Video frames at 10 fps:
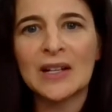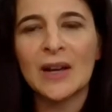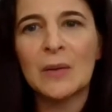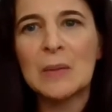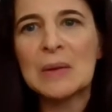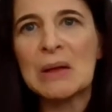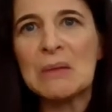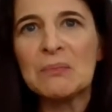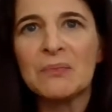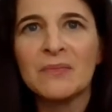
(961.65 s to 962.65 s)
I would have been like,
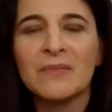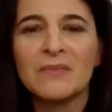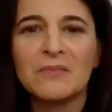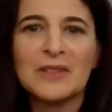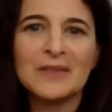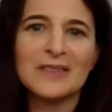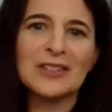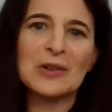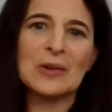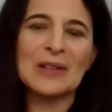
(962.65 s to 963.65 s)

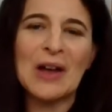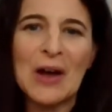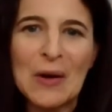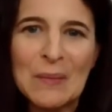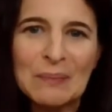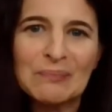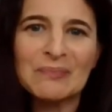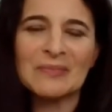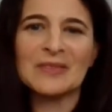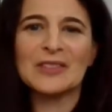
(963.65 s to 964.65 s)
Tikun
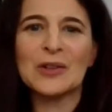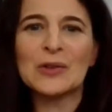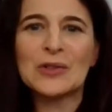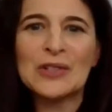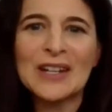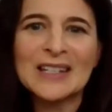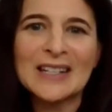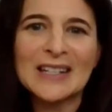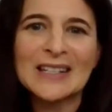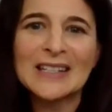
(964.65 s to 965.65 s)
Olam, social
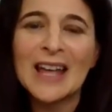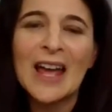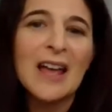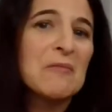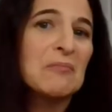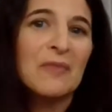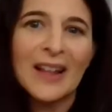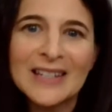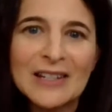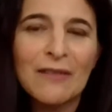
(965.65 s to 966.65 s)
justice.
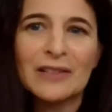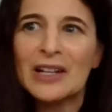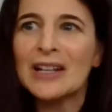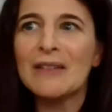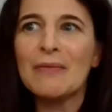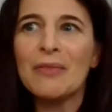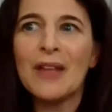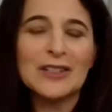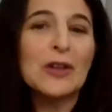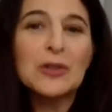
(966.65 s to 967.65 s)
That's lovely.
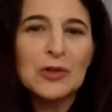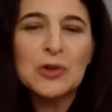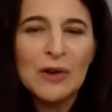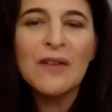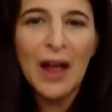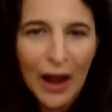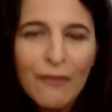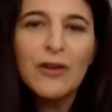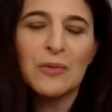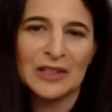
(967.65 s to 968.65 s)
That's also true of
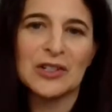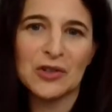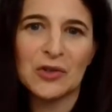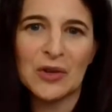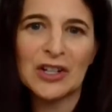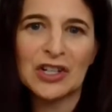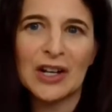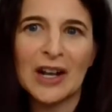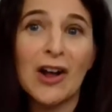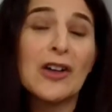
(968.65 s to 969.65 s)
every religious tradition
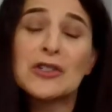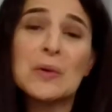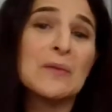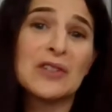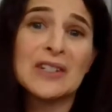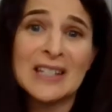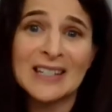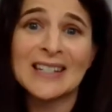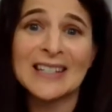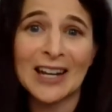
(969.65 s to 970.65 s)
and also of just
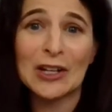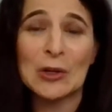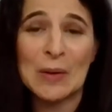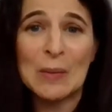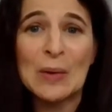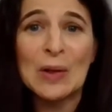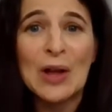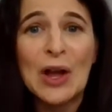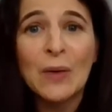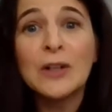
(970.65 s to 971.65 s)
decent secular people,
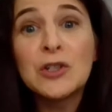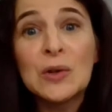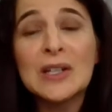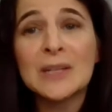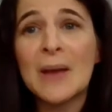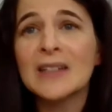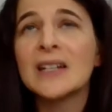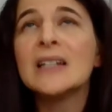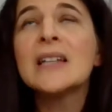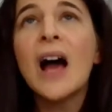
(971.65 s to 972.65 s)
right? Judaism has an
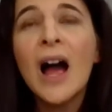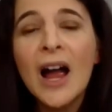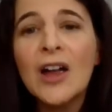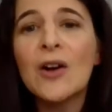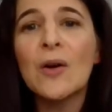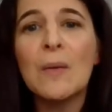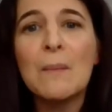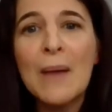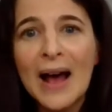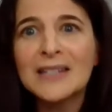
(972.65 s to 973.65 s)
entire
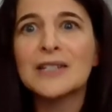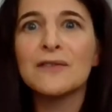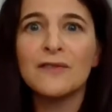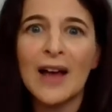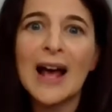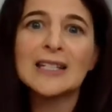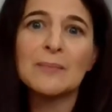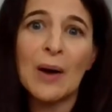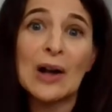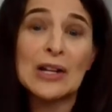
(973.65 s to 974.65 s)
massive, vast
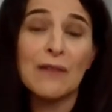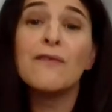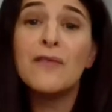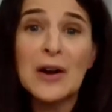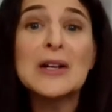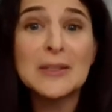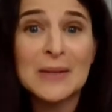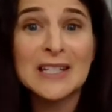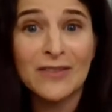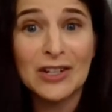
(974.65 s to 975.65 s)
body of very
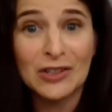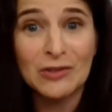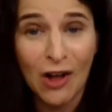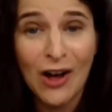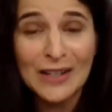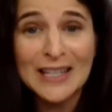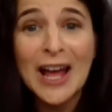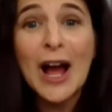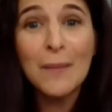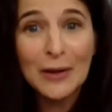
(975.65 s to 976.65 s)
specific laws
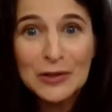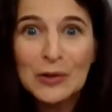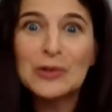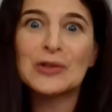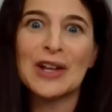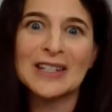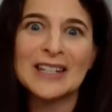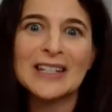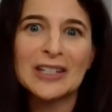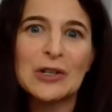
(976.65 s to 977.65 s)
about social
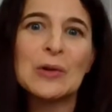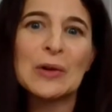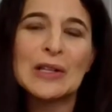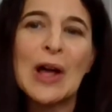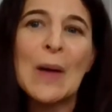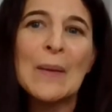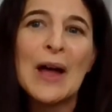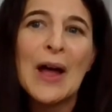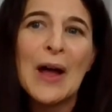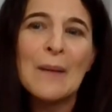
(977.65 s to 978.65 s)
justice and Tikkun Olam,
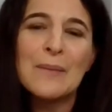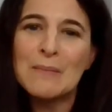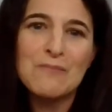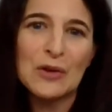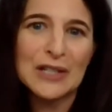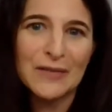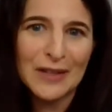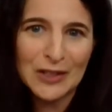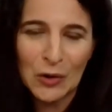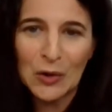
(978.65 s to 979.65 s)
but most of
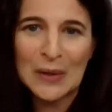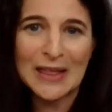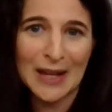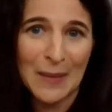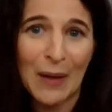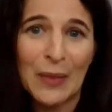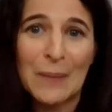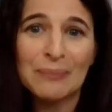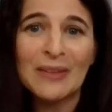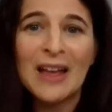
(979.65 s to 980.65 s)
us don't know anything about
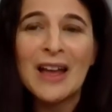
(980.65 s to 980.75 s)
them.